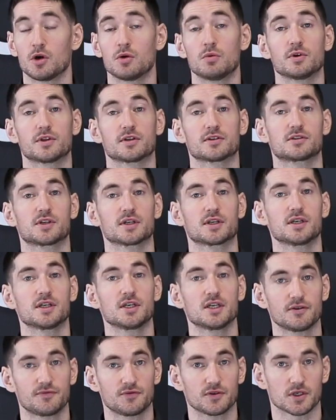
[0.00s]
with a
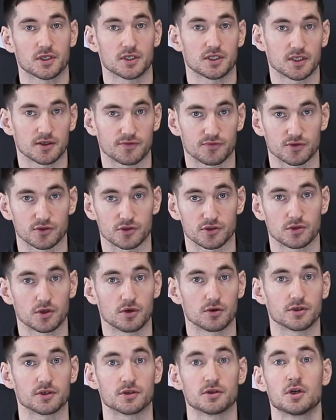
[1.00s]
significant difference
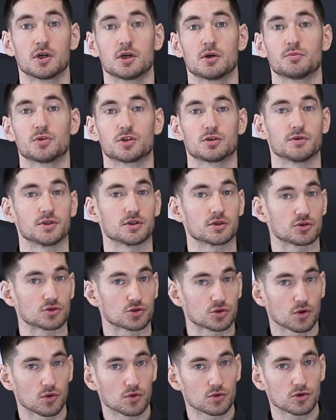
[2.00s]
noted between the
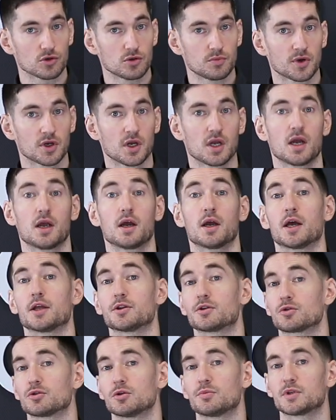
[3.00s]
control group and
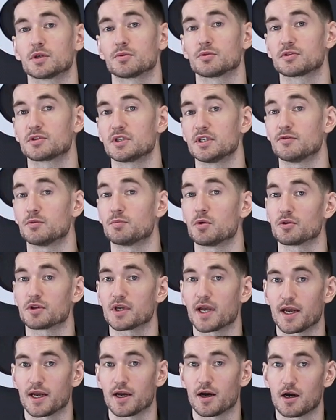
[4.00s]
the group that received both
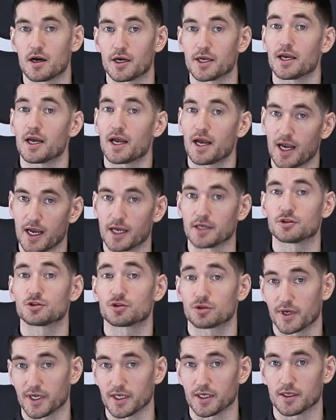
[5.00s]
AI and
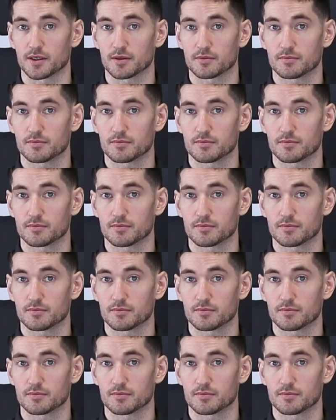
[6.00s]
training.